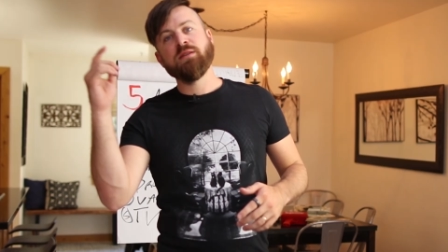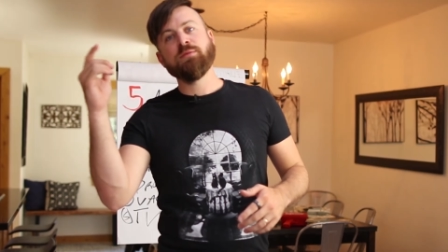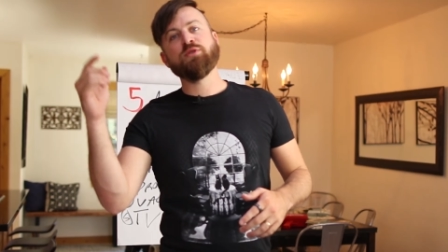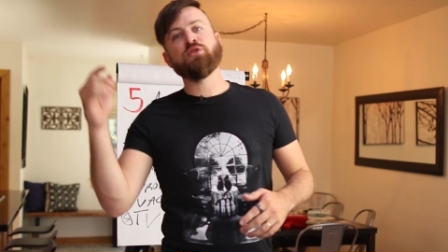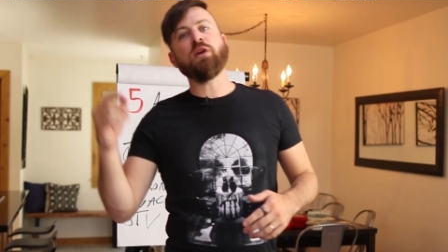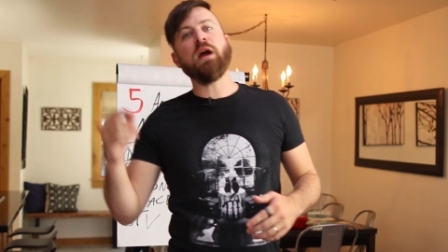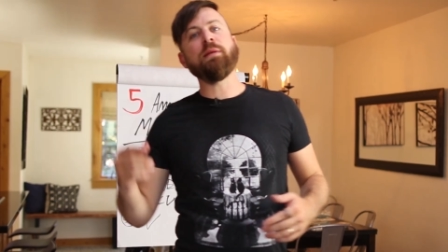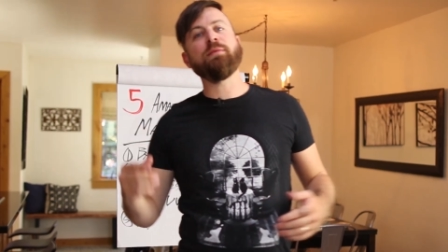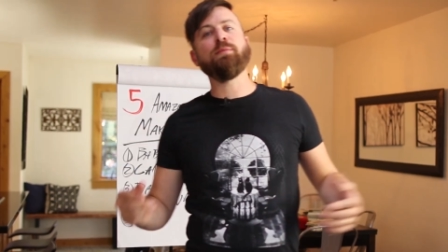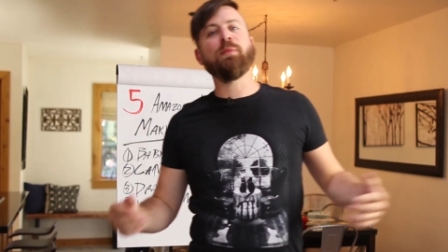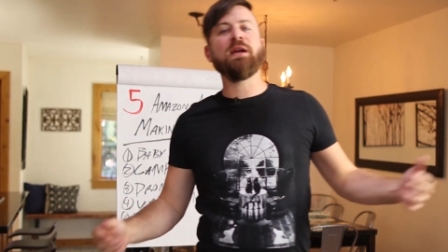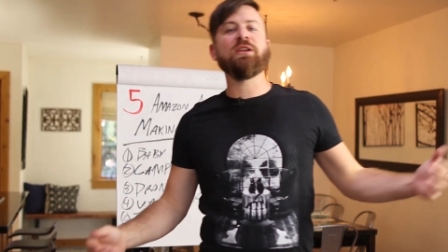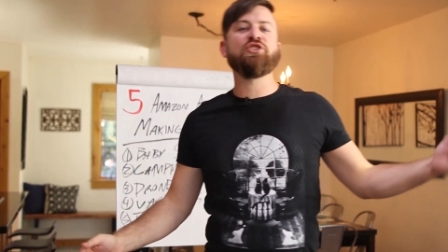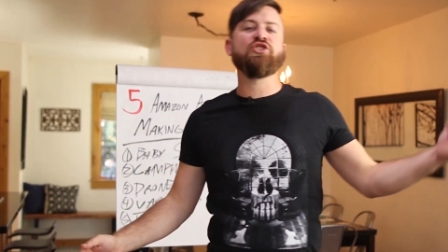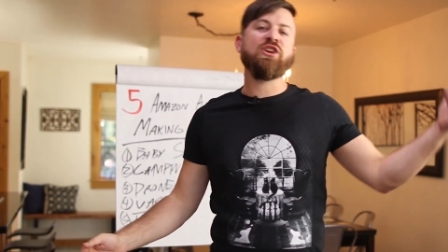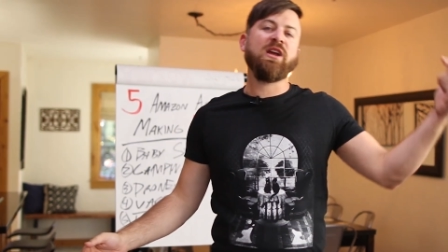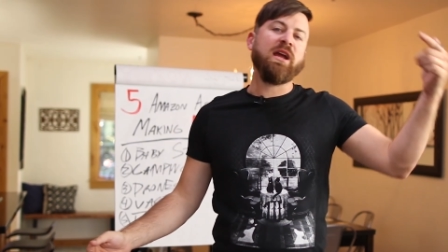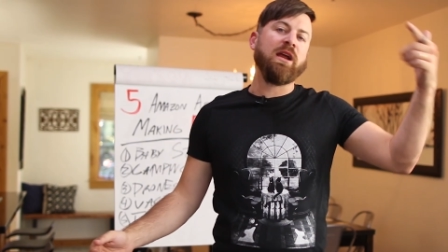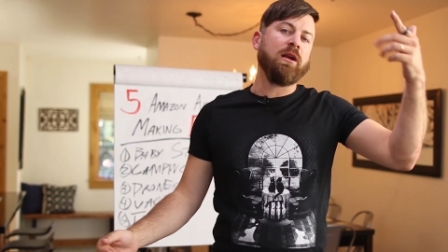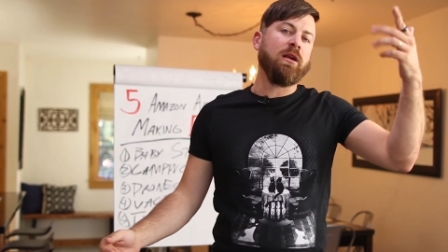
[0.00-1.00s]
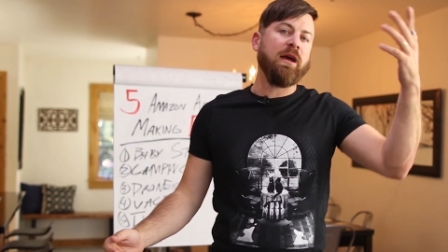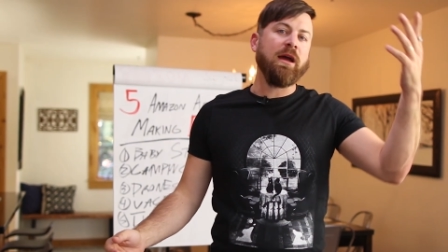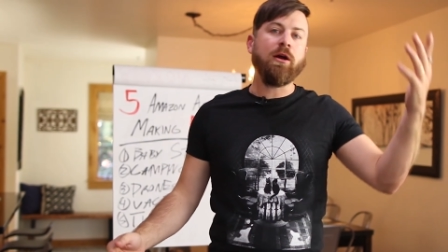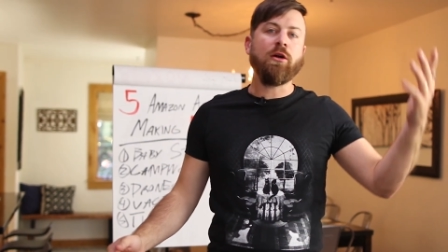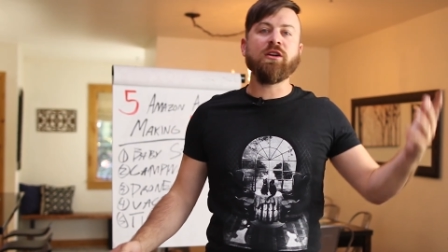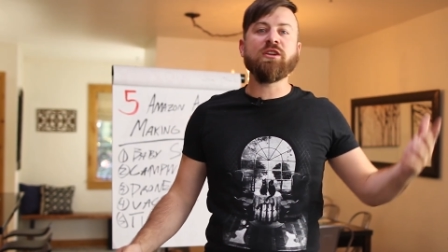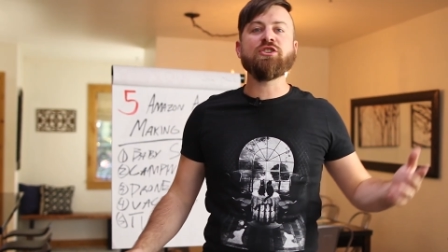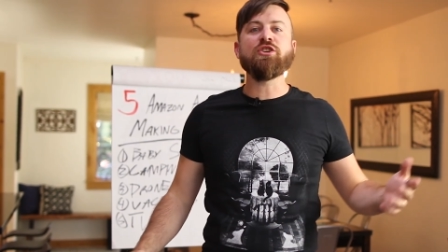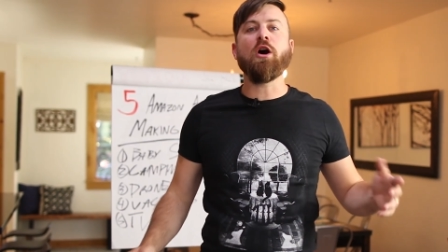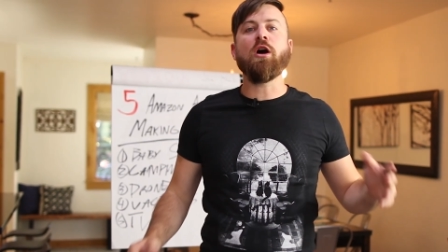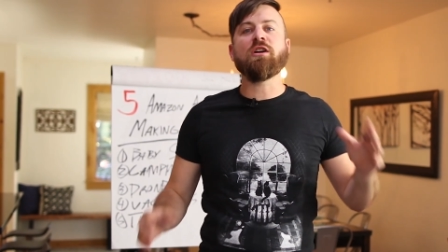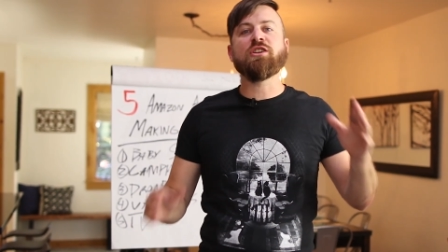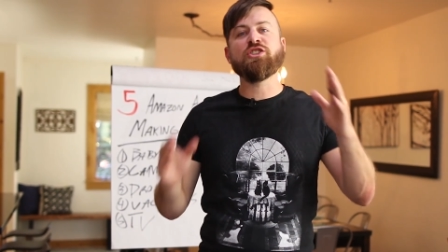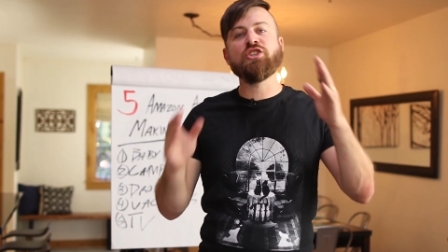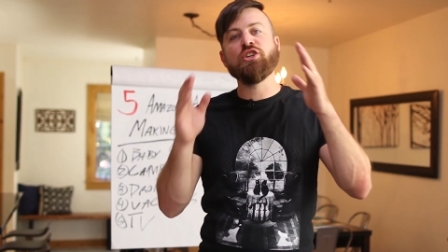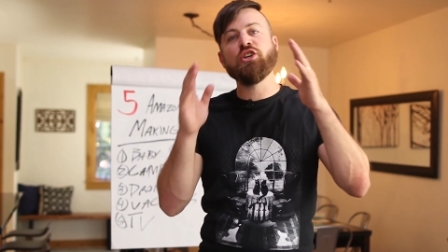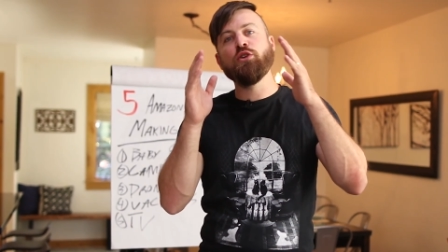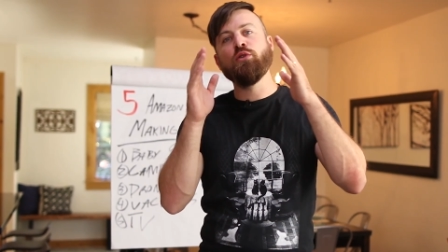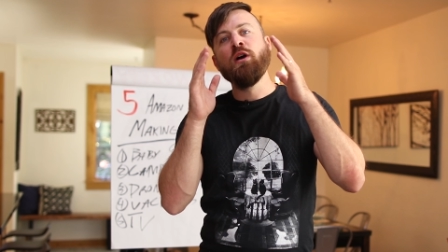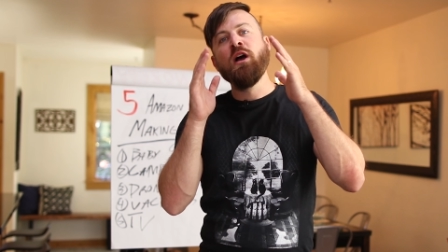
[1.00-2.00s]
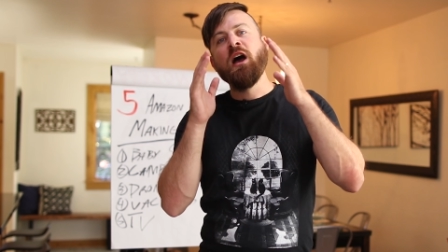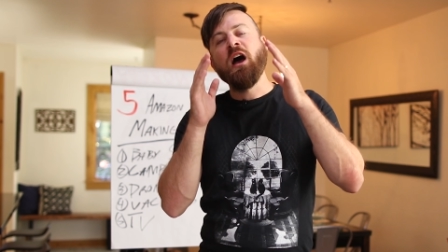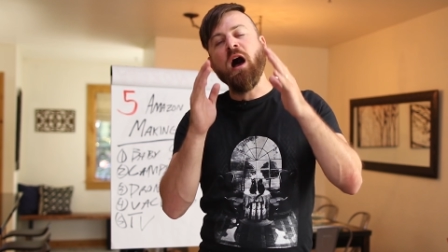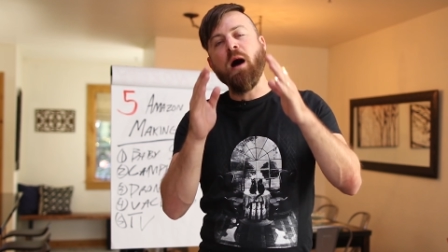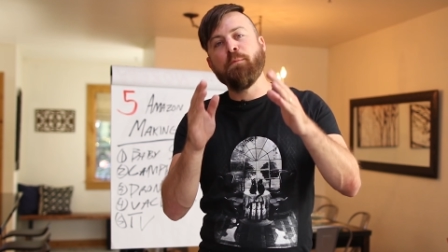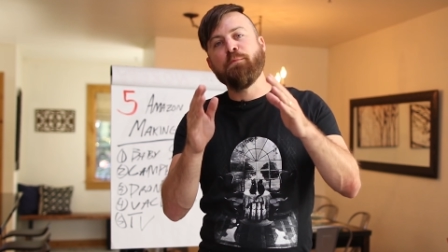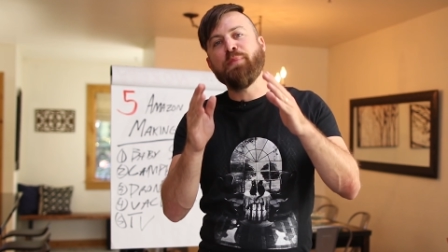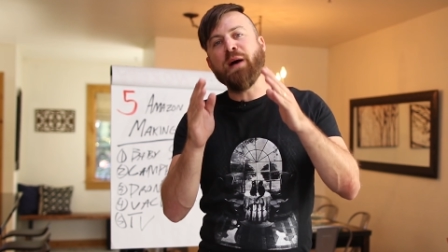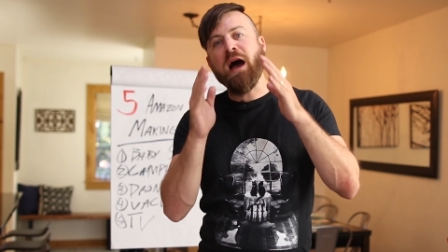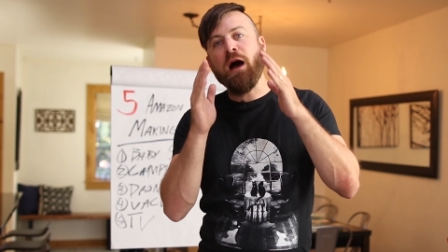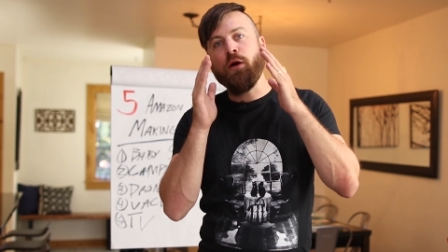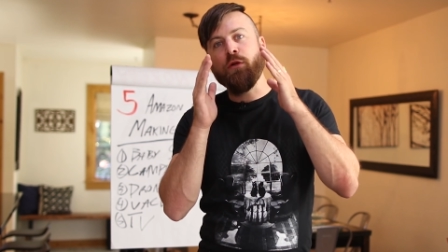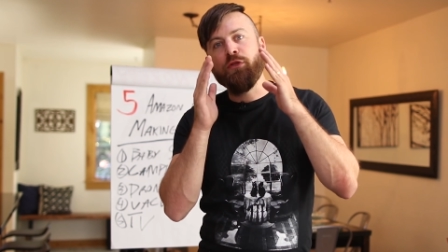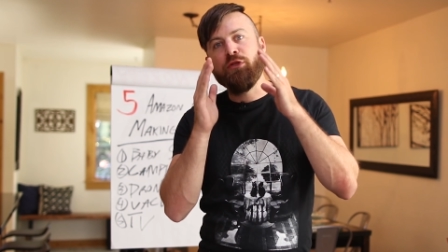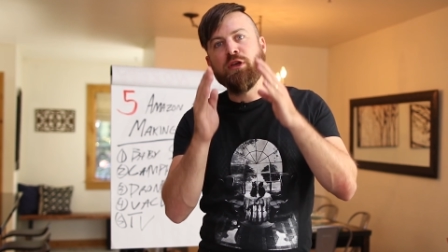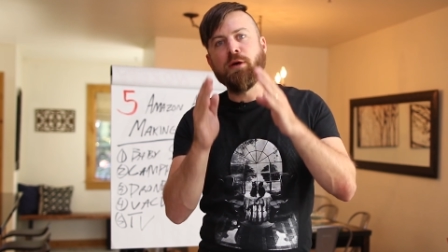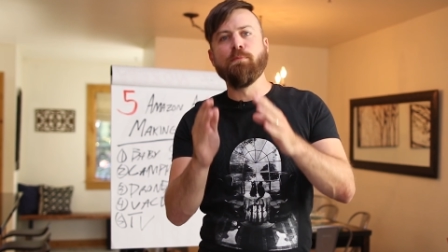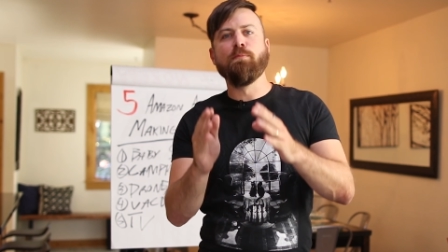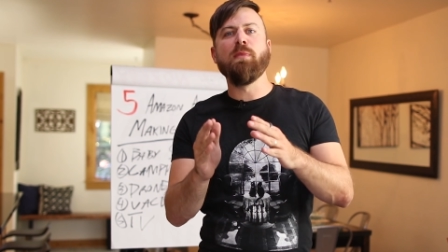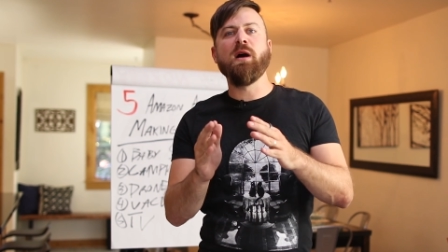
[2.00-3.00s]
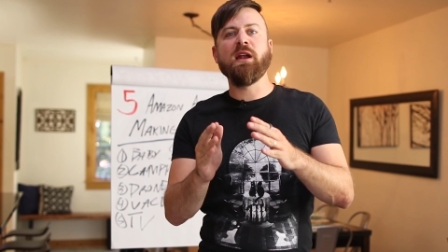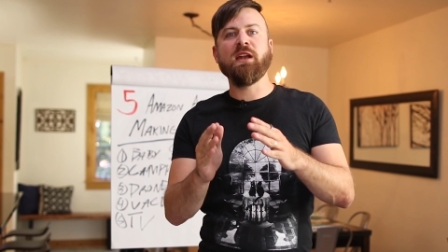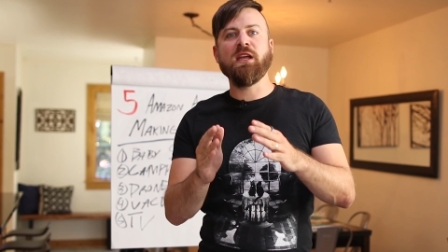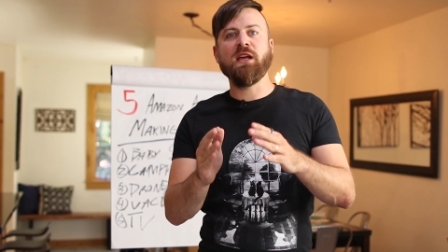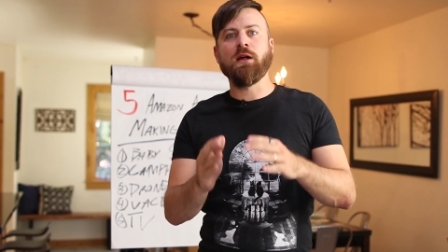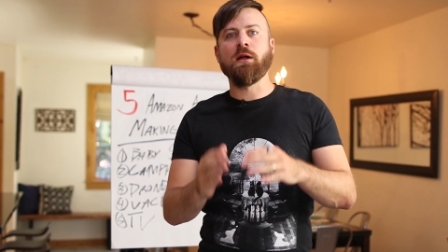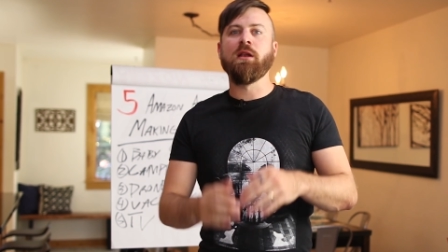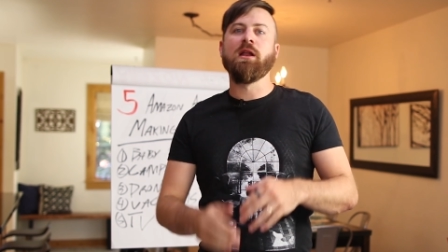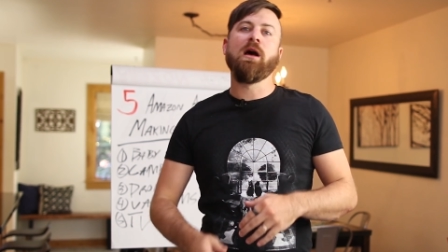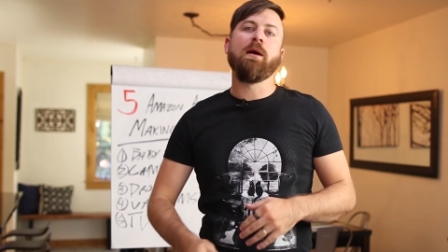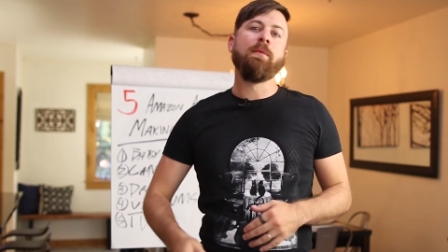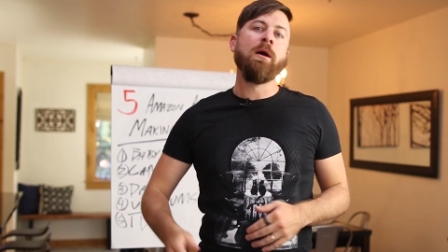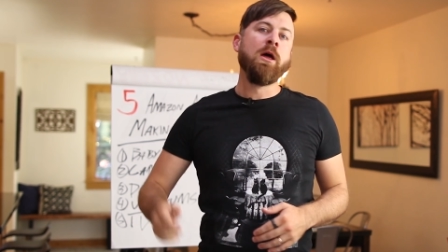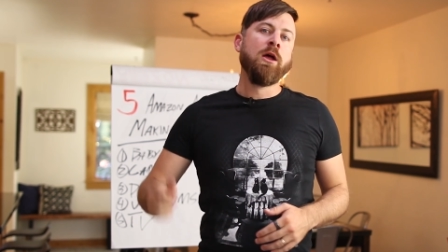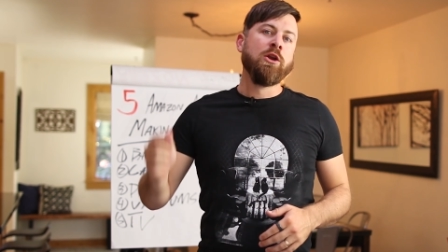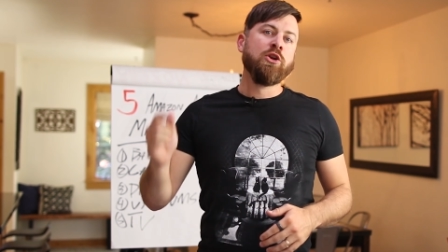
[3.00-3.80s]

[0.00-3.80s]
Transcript: subscribe to my channel. I already talked to you about the Money Club.